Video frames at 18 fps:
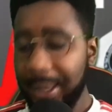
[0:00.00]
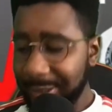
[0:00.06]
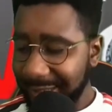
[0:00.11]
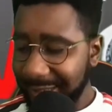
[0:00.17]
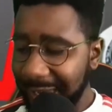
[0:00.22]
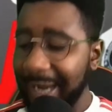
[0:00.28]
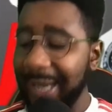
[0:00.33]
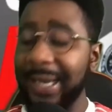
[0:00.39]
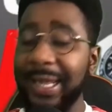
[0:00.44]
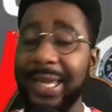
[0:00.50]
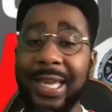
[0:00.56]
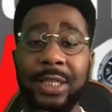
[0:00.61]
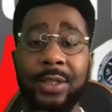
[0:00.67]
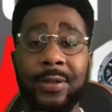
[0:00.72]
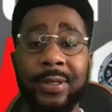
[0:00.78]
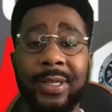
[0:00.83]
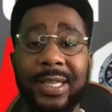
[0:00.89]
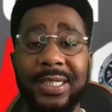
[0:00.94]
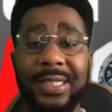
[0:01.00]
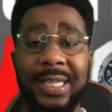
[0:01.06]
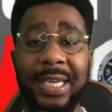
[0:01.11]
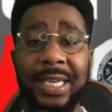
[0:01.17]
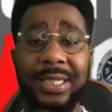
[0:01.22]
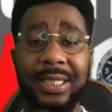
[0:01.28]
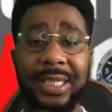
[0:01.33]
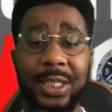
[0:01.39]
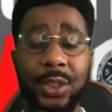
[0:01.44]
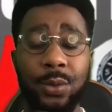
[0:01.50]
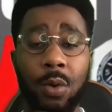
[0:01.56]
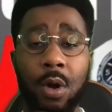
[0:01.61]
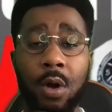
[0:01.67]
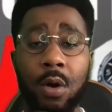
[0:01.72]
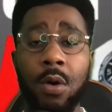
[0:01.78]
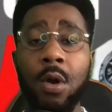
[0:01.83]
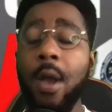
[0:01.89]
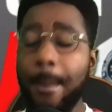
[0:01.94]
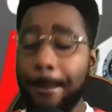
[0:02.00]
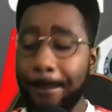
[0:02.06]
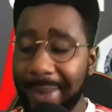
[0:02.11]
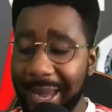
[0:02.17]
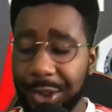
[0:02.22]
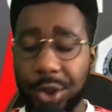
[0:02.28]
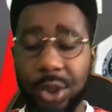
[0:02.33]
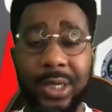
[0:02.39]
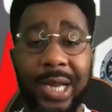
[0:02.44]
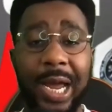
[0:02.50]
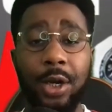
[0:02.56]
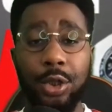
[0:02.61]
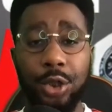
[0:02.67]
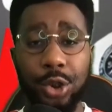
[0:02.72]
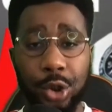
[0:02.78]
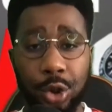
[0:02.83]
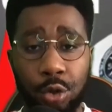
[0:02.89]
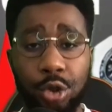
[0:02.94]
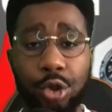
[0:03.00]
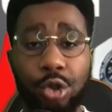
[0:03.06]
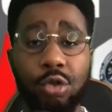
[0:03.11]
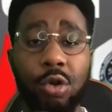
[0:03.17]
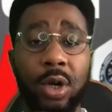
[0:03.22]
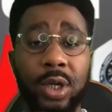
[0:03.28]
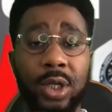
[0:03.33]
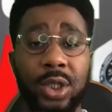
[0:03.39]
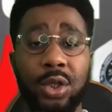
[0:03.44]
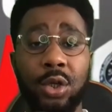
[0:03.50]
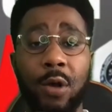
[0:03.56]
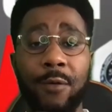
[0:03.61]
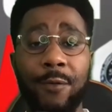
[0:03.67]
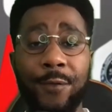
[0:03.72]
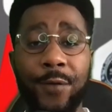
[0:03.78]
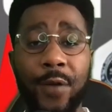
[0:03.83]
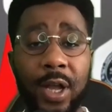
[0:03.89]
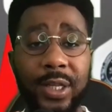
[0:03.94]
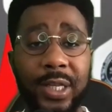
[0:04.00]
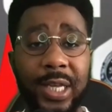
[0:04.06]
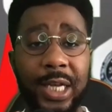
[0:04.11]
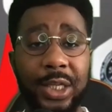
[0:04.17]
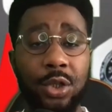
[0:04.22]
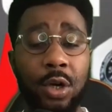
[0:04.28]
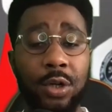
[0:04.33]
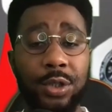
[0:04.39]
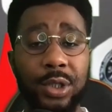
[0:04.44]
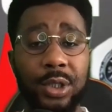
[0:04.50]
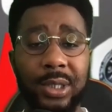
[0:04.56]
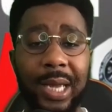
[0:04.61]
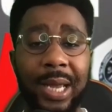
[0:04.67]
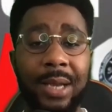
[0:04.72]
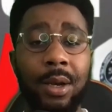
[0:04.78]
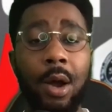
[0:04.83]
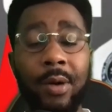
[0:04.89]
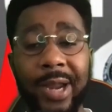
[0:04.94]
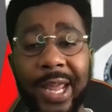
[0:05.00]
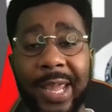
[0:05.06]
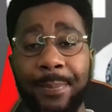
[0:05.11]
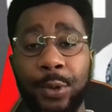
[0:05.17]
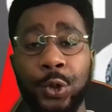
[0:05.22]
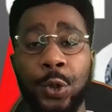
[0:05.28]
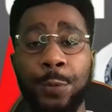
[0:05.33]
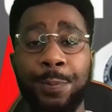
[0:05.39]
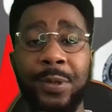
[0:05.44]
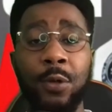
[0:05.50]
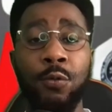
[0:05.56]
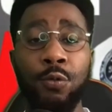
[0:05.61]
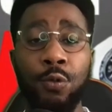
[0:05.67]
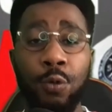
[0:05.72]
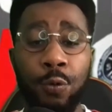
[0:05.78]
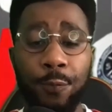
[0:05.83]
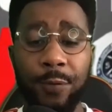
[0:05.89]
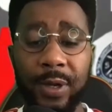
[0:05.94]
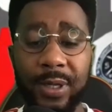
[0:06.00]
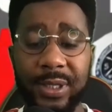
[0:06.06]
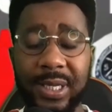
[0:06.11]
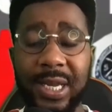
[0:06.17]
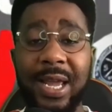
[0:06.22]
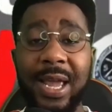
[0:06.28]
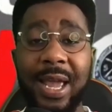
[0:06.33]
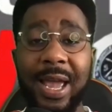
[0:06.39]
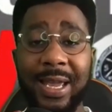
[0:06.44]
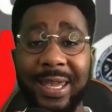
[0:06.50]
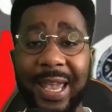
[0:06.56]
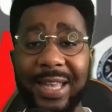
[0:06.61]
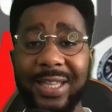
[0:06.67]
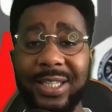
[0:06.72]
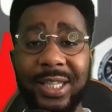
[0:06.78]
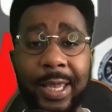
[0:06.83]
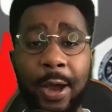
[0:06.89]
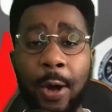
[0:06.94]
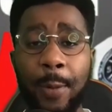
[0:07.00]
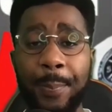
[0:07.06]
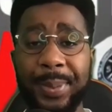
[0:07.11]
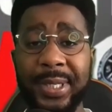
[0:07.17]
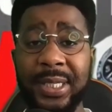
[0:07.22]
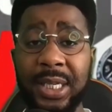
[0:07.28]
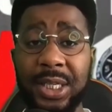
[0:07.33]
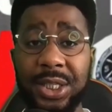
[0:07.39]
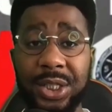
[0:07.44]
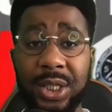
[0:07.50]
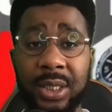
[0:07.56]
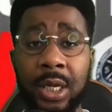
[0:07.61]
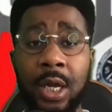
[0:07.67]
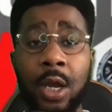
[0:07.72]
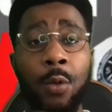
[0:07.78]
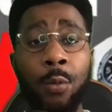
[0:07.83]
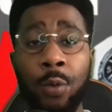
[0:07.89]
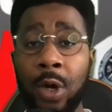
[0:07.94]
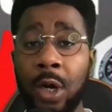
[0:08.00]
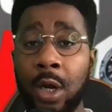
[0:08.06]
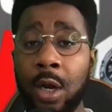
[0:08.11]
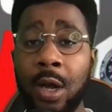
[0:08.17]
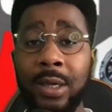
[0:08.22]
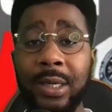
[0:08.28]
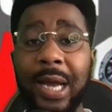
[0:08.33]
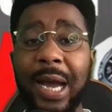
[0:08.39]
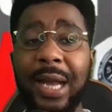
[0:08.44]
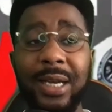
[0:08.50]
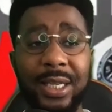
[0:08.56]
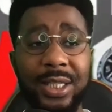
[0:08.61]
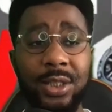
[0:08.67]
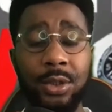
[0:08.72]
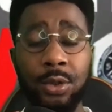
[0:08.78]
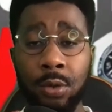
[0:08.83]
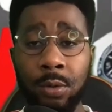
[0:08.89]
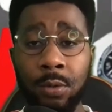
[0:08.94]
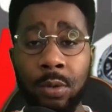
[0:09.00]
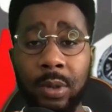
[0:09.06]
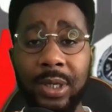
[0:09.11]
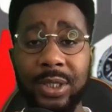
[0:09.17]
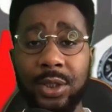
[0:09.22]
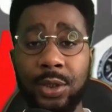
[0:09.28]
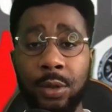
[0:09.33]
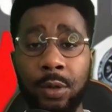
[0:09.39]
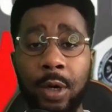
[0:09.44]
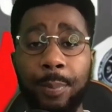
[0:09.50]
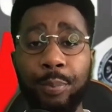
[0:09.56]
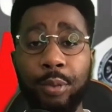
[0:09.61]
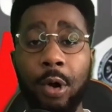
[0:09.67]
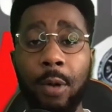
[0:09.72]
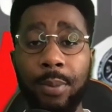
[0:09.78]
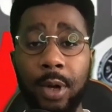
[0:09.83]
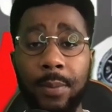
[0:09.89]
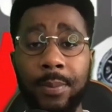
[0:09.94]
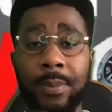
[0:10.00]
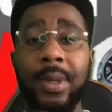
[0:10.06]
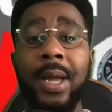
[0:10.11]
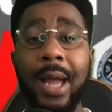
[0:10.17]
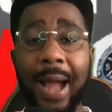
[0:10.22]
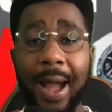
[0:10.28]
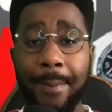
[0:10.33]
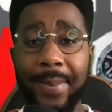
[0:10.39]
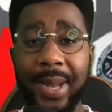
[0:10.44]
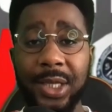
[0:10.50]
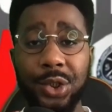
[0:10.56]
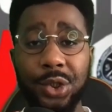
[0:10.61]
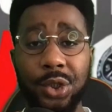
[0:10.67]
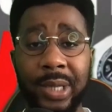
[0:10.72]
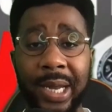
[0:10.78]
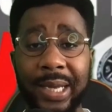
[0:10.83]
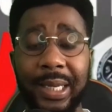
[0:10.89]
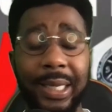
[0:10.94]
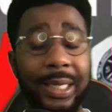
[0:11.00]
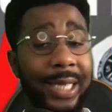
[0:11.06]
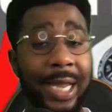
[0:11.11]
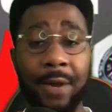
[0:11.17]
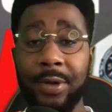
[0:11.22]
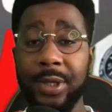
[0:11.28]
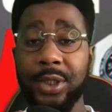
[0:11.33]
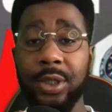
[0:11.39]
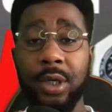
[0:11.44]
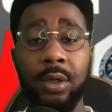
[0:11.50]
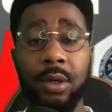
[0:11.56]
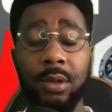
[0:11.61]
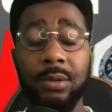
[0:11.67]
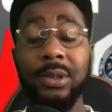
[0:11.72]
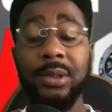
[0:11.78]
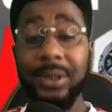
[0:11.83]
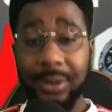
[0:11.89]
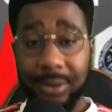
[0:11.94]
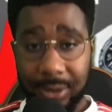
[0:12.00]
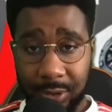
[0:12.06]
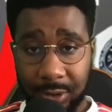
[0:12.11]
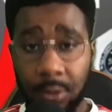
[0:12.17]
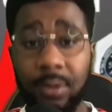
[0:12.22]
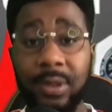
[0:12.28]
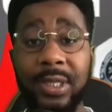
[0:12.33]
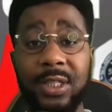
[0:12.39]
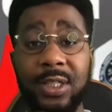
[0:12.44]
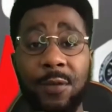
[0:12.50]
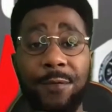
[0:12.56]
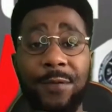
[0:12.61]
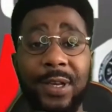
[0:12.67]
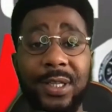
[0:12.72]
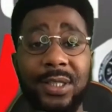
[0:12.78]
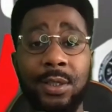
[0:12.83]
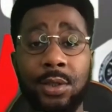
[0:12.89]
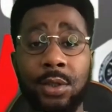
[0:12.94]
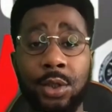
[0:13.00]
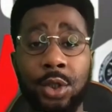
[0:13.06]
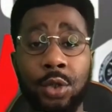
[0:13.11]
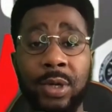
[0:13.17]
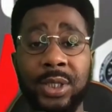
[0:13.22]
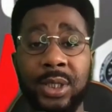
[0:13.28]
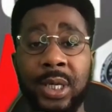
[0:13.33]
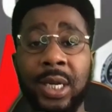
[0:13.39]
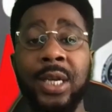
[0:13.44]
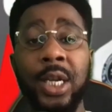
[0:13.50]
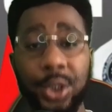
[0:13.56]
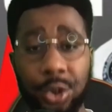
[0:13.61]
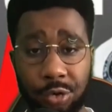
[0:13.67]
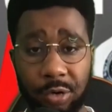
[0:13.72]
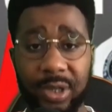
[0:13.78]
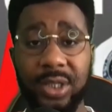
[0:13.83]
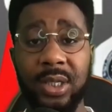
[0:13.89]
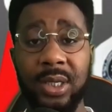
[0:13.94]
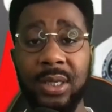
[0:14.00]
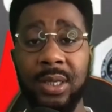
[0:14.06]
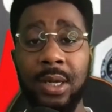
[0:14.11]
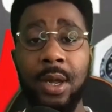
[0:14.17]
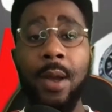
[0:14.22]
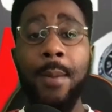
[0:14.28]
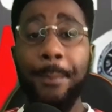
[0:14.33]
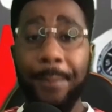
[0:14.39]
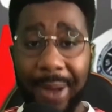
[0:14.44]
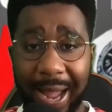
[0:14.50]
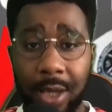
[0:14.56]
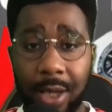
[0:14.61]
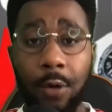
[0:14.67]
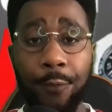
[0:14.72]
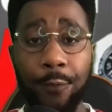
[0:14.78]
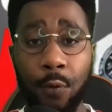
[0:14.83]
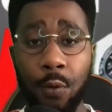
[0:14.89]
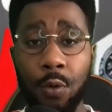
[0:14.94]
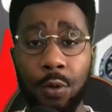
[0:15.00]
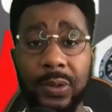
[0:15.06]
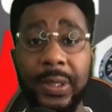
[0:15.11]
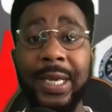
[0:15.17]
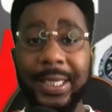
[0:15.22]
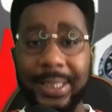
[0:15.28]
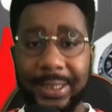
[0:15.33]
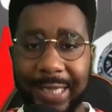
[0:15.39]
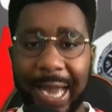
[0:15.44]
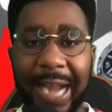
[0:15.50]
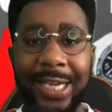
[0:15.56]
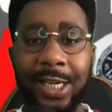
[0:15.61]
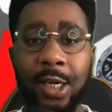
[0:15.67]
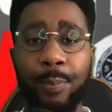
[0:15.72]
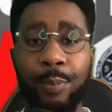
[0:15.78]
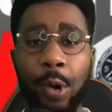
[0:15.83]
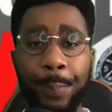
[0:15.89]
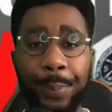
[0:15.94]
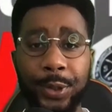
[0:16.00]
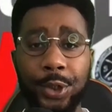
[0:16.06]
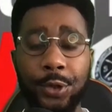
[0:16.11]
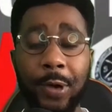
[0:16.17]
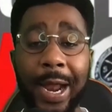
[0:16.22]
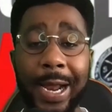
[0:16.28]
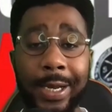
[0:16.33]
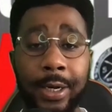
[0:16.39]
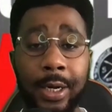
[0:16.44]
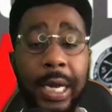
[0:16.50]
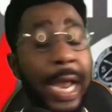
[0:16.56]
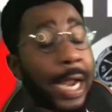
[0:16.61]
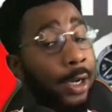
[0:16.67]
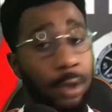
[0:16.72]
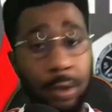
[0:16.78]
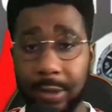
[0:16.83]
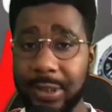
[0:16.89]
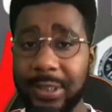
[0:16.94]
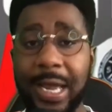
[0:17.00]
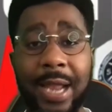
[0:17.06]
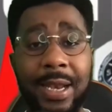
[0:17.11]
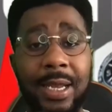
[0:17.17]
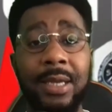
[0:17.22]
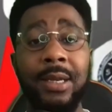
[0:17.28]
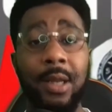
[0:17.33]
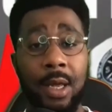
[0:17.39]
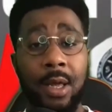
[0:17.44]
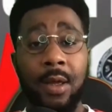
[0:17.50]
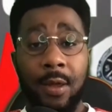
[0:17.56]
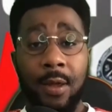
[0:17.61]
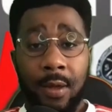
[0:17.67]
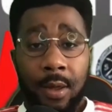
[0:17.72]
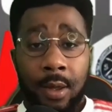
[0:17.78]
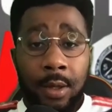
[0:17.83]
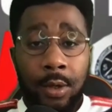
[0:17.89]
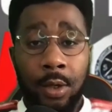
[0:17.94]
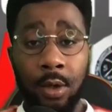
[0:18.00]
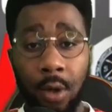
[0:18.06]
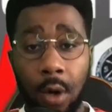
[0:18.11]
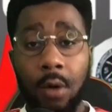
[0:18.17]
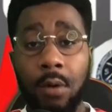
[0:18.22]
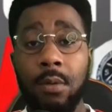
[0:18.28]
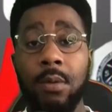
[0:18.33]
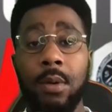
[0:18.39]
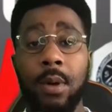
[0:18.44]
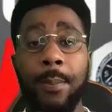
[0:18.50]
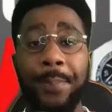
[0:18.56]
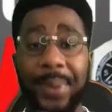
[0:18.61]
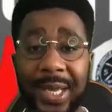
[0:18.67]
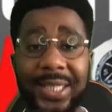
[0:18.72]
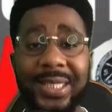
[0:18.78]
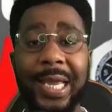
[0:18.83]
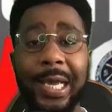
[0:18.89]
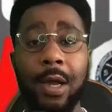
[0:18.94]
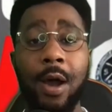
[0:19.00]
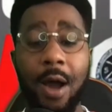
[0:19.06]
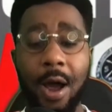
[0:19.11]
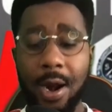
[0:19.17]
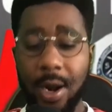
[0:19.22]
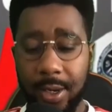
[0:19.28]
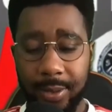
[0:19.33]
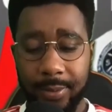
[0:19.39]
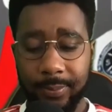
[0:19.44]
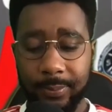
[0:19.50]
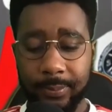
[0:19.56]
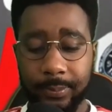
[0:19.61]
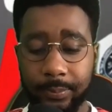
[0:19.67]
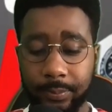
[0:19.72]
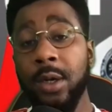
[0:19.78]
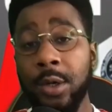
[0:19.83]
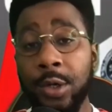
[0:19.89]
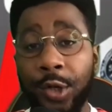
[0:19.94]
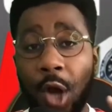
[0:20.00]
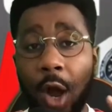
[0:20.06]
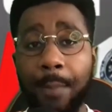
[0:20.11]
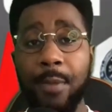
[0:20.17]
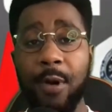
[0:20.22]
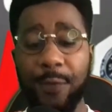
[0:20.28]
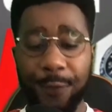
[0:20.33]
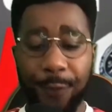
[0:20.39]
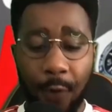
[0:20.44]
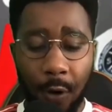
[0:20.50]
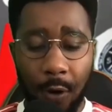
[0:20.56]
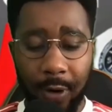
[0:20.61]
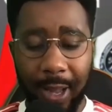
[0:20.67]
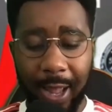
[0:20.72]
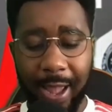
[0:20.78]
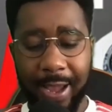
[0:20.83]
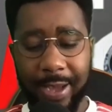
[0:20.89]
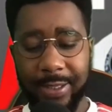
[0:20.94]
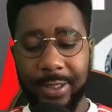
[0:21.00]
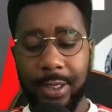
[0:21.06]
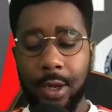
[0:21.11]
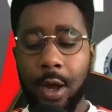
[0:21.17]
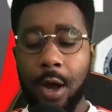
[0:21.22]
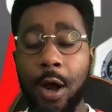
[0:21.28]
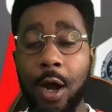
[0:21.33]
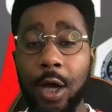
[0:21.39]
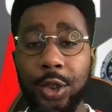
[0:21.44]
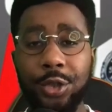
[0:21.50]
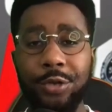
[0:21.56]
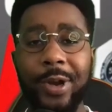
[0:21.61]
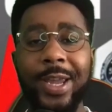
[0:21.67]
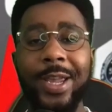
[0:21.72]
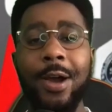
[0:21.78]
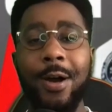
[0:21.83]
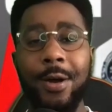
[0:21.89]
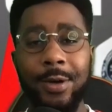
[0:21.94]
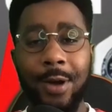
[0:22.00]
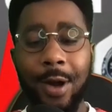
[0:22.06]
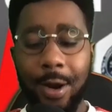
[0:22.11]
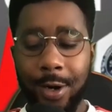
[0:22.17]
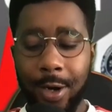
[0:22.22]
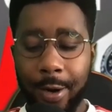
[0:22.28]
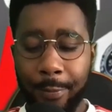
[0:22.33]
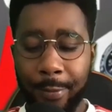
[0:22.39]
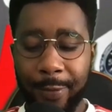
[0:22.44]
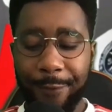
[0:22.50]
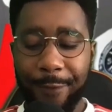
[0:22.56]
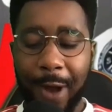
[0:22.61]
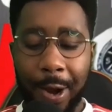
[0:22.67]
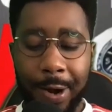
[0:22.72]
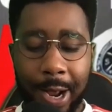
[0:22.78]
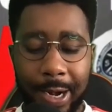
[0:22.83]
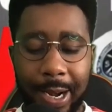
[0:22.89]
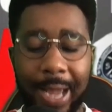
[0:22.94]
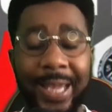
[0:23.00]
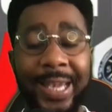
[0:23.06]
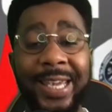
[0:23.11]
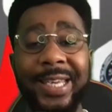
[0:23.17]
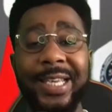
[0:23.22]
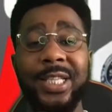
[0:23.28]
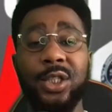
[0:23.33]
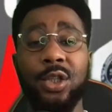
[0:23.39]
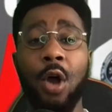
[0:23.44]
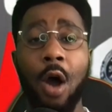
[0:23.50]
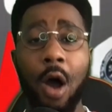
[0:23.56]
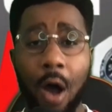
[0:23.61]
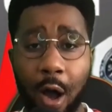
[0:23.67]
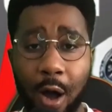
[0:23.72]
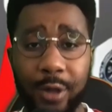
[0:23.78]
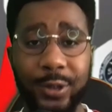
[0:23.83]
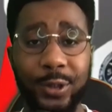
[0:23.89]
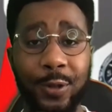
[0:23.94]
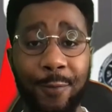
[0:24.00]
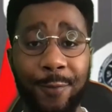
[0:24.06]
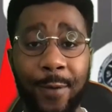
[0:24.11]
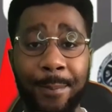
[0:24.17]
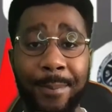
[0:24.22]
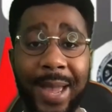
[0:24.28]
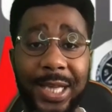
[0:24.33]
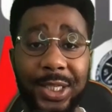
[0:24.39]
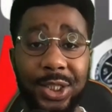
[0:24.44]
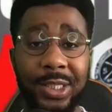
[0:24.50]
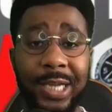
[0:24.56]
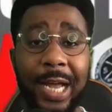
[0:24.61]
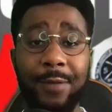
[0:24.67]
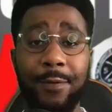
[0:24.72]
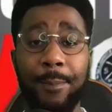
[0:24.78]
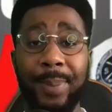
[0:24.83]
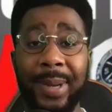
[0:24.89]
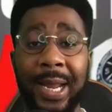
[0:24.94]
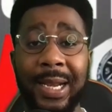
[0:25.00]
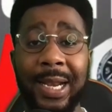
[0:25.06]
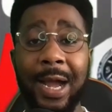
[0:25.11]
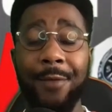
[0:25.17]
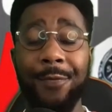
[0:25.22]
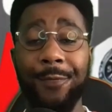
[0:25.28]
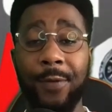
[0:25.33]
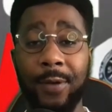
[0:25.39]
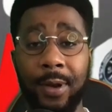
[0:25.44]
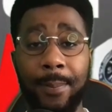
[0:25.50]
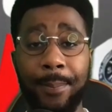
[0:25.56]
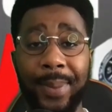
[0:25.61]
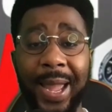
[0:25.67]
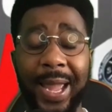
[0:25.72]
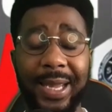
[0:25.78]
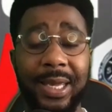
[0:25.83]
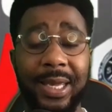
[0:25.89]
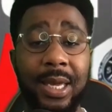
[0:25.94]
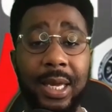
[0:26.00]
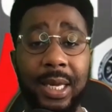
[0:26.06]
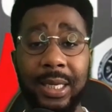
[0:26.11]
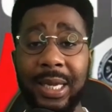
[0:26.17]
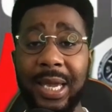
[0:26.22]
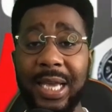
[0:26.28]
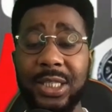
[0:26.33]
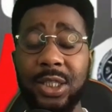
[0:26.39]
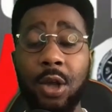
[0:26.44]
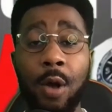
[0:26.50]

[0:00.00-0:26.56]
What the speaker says: taking it into this season as well, Manchester United are still struggling to convert their chances and unable to be ruthless against their opposition. We learned that there is still a problem at Manchester United, and Erik ten Hag still needs to fix the situation and address it by, of course, signing a proper striker and not signing, you know, BTEC Haaland. Number four, guys, Andre Onana, we found out that he is the answer for Manchester United for playing out from the back. Yes,